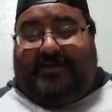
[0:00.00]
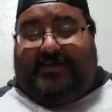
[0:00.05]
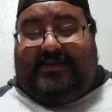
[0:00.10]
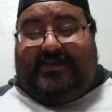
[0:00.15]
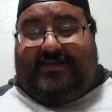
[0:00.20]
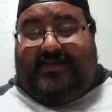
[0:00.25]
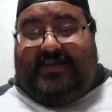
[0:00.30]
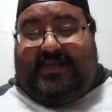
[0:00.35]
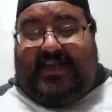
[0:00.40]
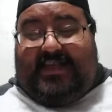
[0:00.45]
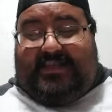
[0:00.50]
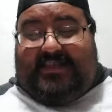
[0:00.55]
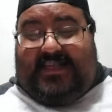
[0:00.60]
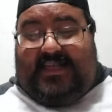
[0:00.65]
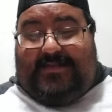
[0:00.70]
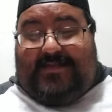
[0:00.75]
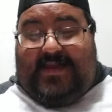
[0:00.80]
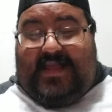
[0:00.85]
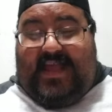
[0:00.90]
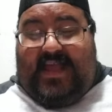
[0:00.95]
So, in case
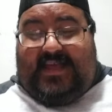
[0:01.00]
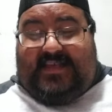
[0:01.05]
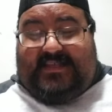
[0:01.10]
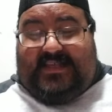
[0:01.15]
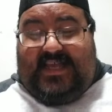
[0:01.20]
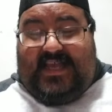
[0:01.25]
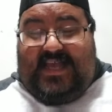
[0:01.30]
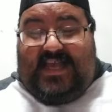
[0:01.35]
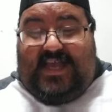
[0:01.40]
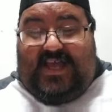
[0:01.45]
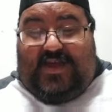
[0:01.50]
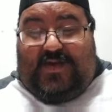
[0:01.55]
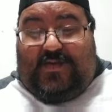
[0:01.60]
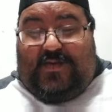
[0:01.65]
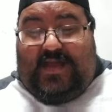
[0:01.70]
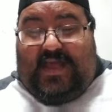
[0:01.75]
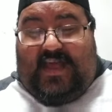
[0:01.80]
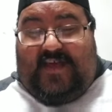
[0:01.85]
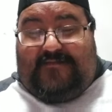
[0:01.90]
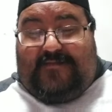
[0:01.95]
anybody asks,
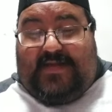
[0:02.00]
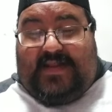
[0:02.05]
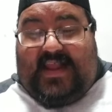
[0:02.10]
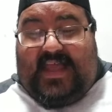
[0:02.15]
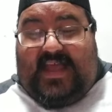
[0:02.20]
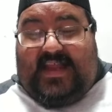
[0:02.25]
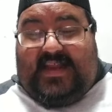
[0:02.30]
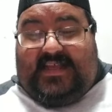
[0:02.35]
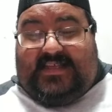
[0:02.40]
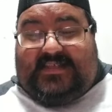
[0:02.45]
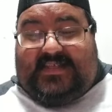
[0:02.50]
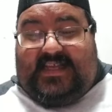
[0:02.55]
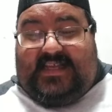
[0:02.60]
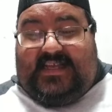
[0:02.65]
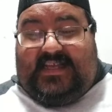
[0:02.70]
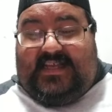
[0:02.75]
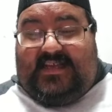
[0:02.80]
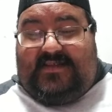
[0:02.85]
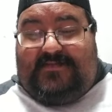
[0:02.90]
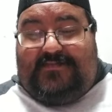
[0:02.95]
we have Banana
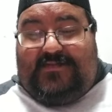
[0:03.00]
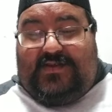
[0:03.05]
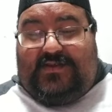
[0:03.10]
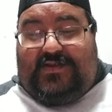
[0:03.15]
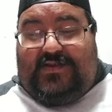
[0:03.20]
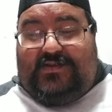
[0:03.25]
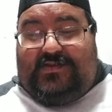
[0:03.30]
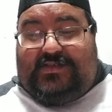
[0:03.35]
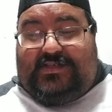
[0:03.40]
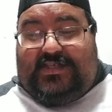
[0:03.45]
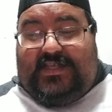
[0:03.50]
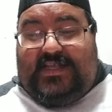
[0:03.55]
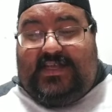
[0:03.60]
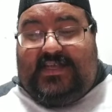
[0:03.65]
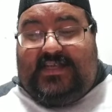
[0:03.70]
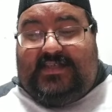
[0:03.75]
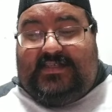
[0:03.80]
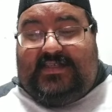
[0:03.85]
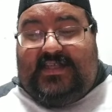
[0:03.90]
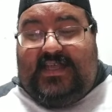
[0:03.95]
Senga, don't know who she
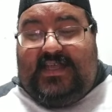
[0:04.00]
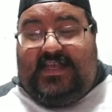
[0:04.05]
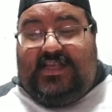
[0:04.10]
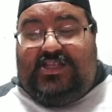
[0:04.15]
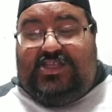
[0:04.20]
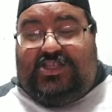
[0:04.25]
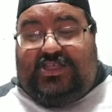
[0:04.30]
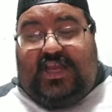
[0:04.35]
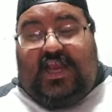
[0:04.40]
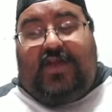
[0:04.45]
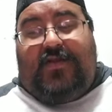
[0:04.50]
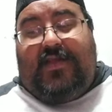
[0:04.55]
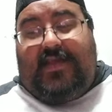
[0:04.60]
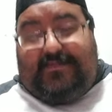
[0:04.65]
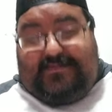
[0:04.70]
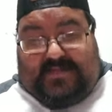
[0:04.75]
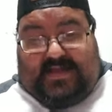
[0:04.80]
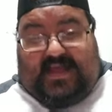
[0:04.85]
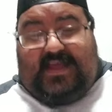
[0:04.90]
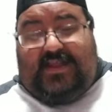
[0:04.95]
is.
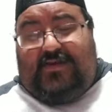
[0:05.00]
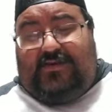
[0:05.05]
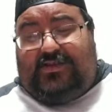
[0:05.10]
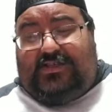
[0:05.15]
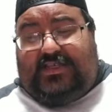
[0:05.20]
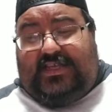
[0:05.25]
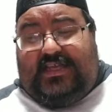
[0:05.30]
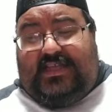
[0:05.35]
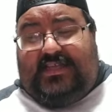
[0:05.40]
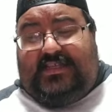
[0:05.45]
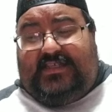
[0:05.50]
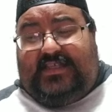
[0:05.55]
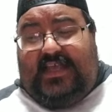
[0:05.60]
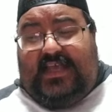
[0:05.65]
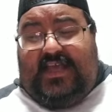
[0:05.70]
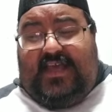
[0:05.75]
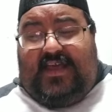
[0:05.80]
Cherry, I know who she is.